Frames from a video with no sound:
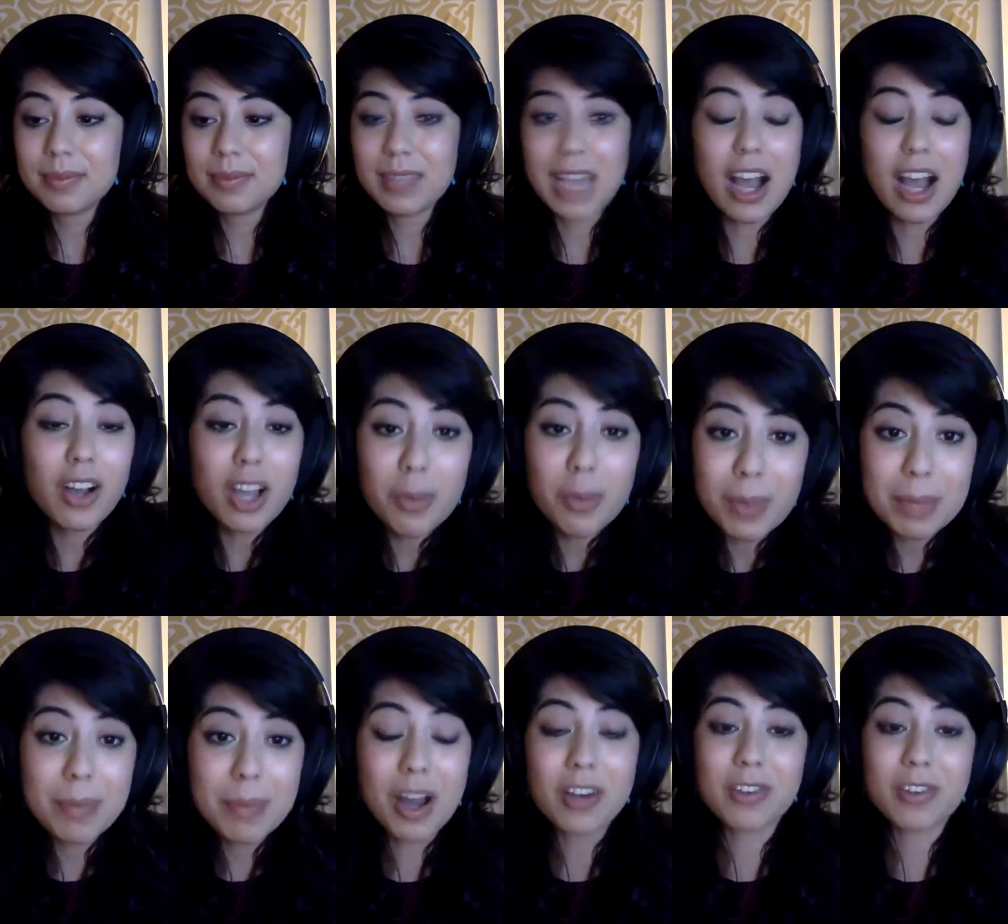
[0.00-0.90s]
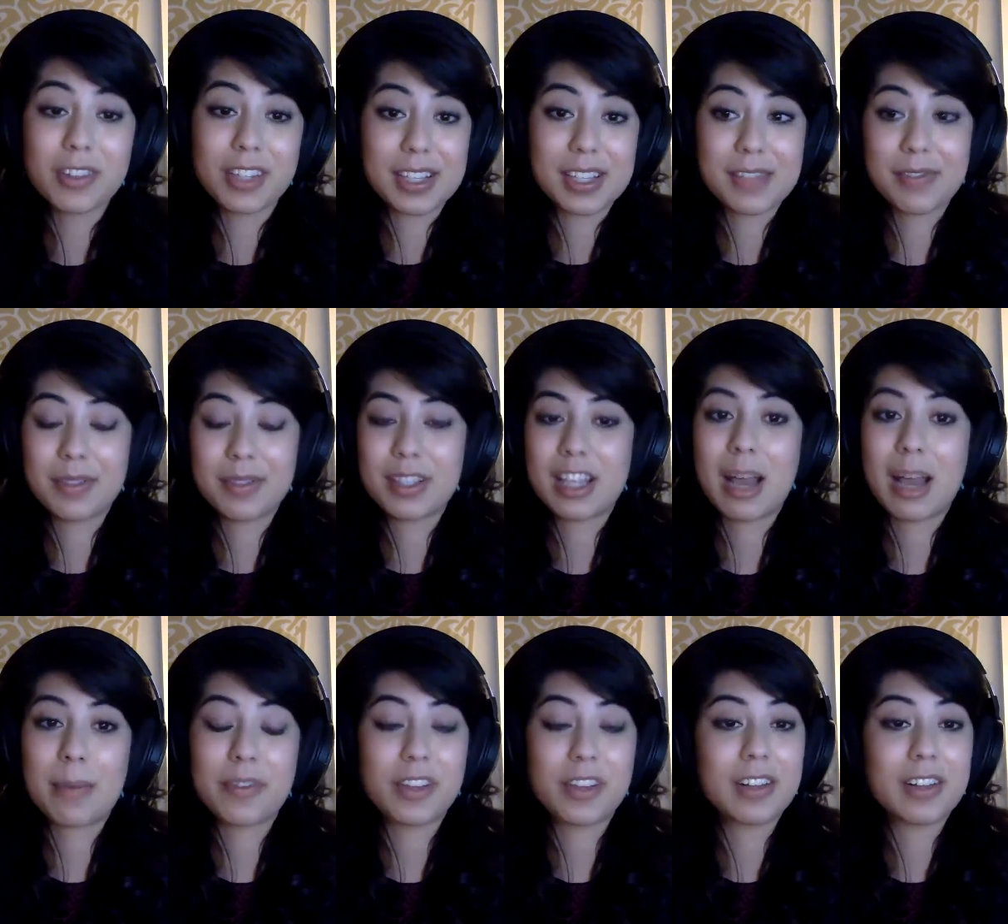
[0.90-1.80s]
How can we model this from the
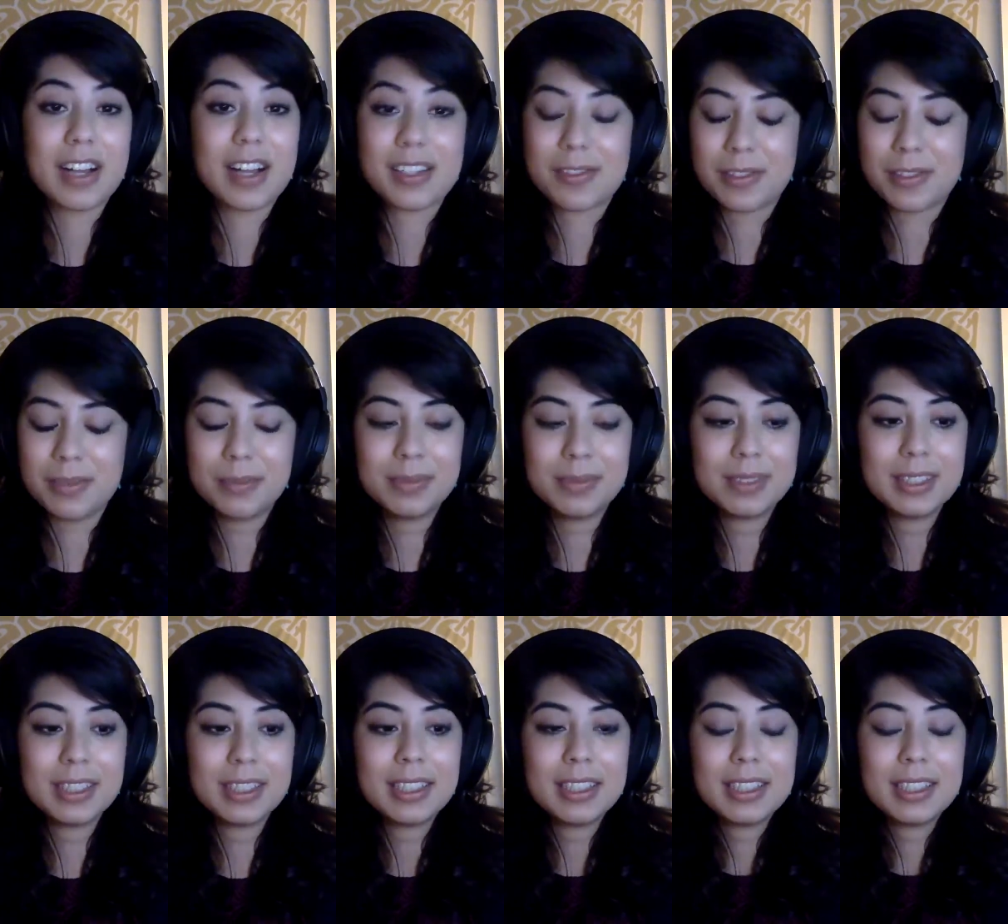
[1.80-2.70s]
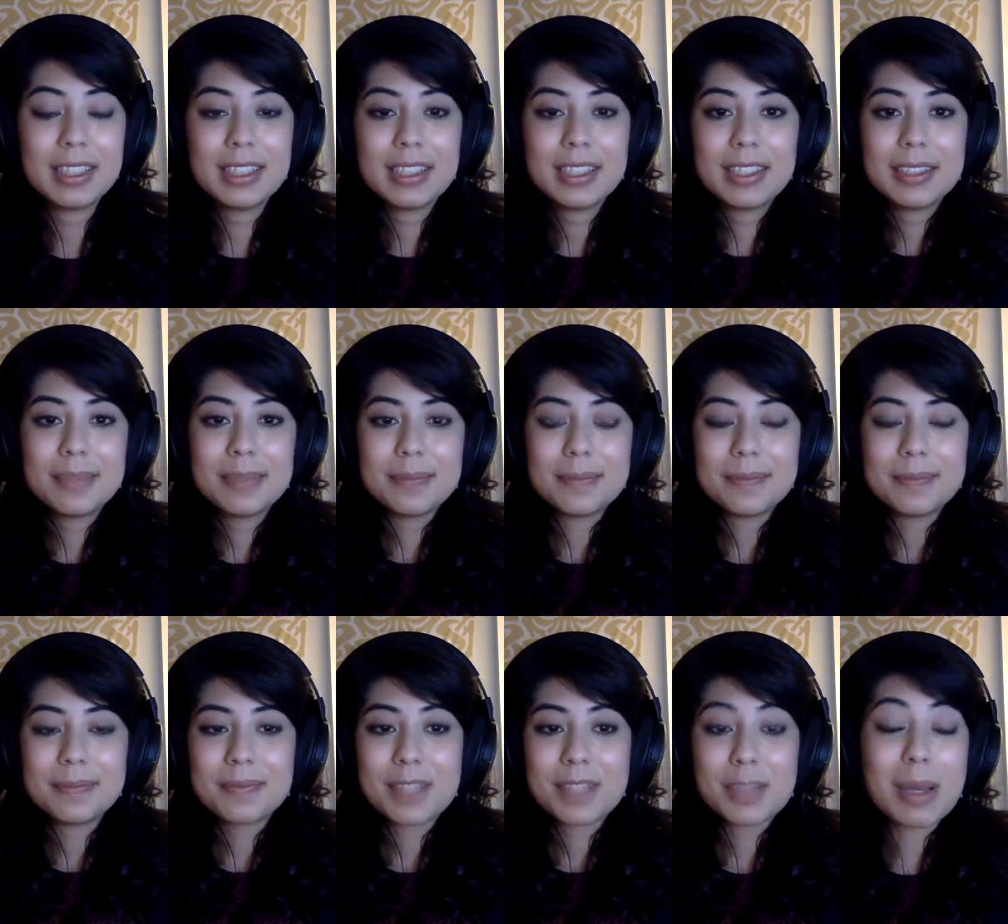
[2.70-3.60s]
top of the classroom?
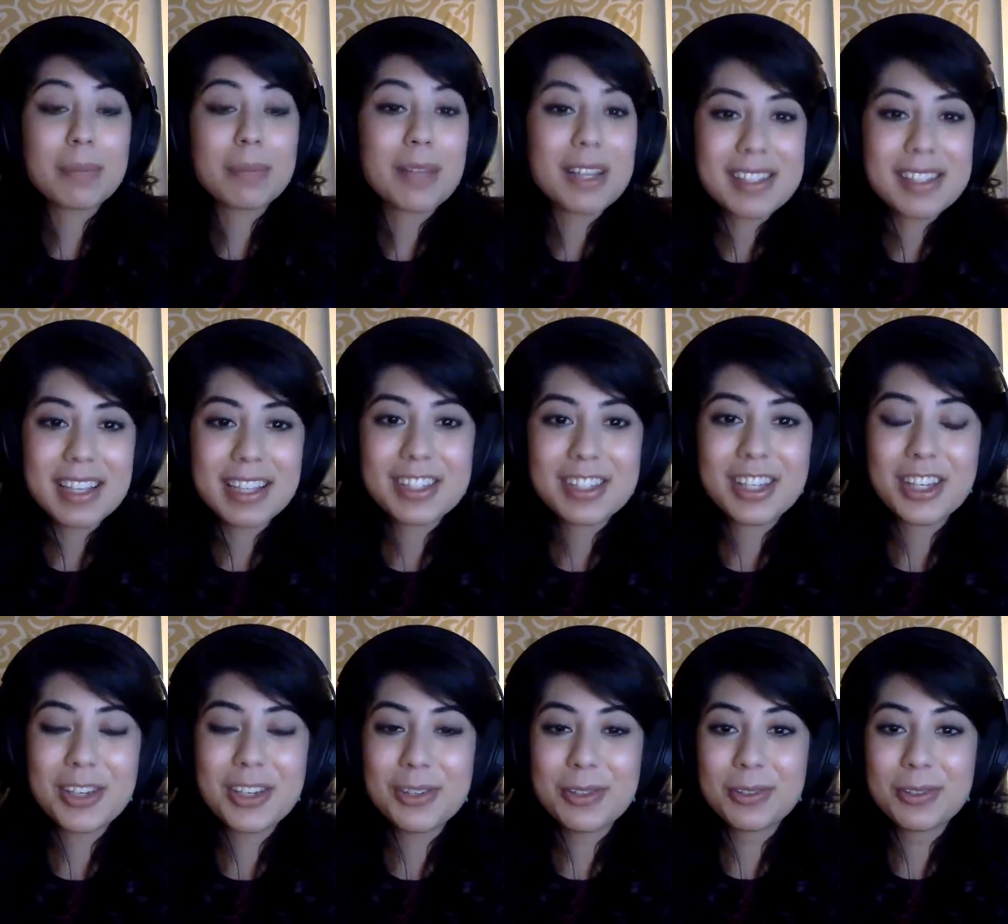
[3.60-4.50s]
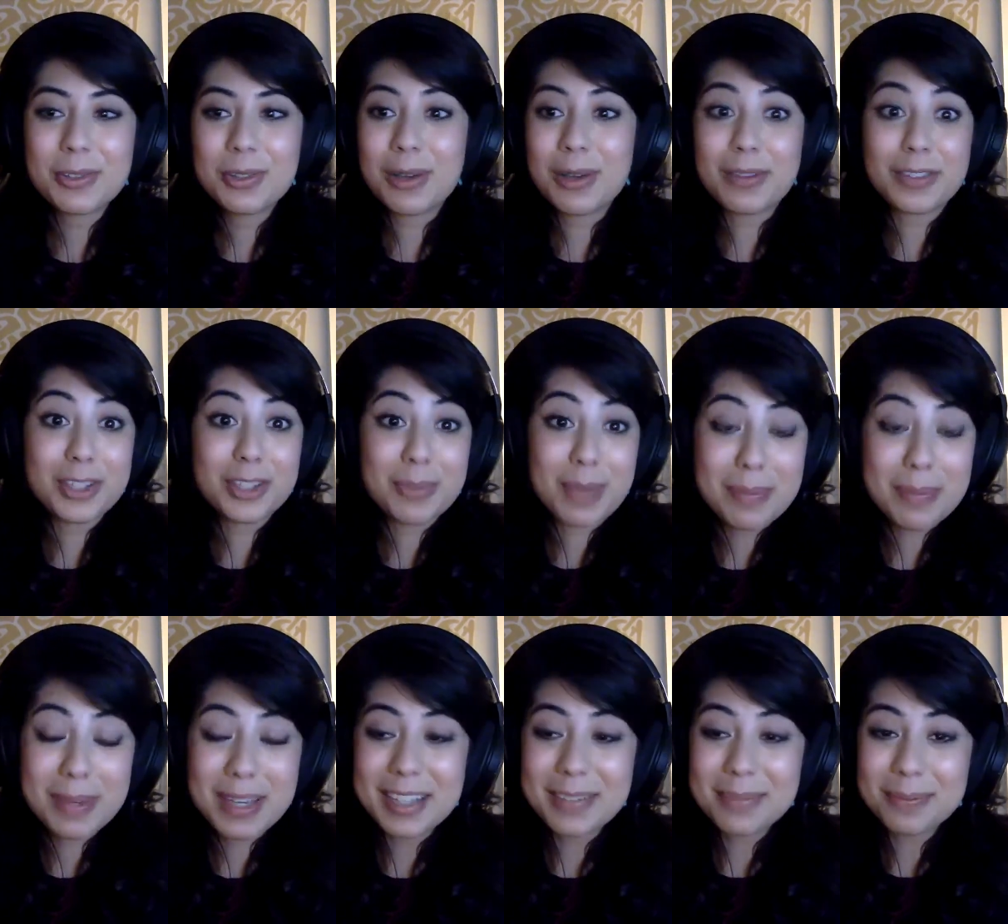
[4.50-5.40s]
So my blessing to you, whoever you may
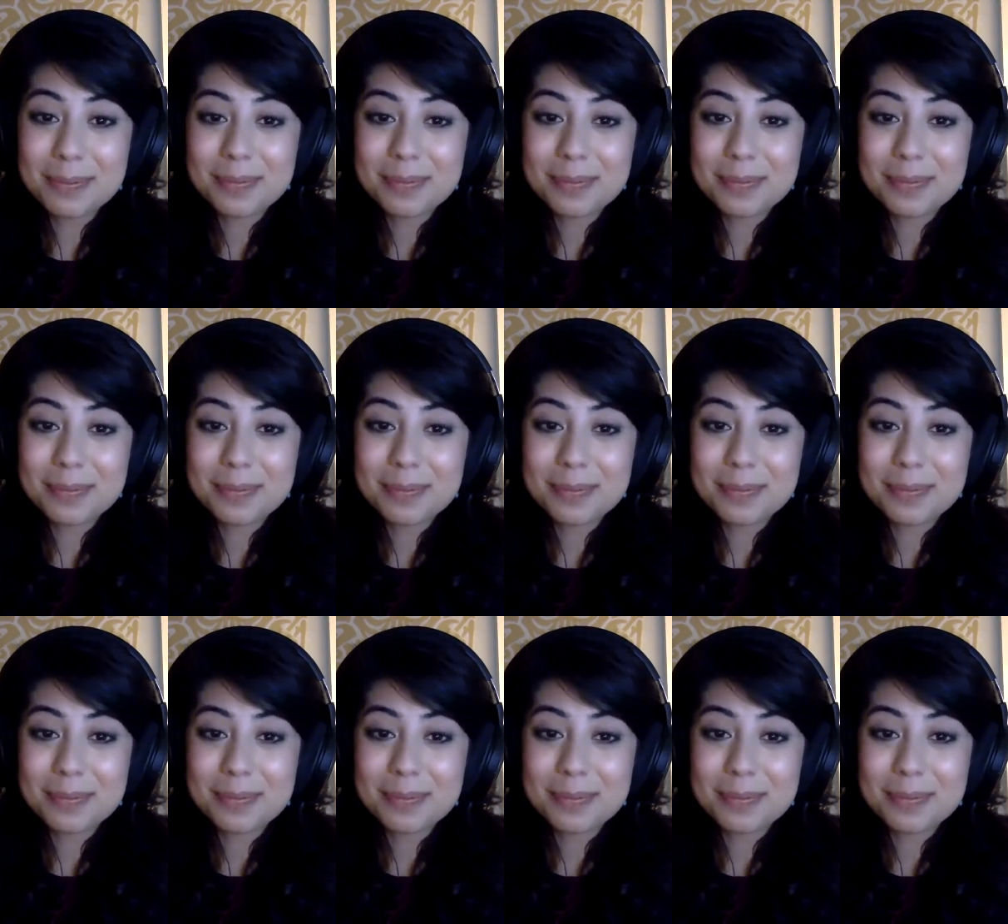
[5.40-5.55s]
be,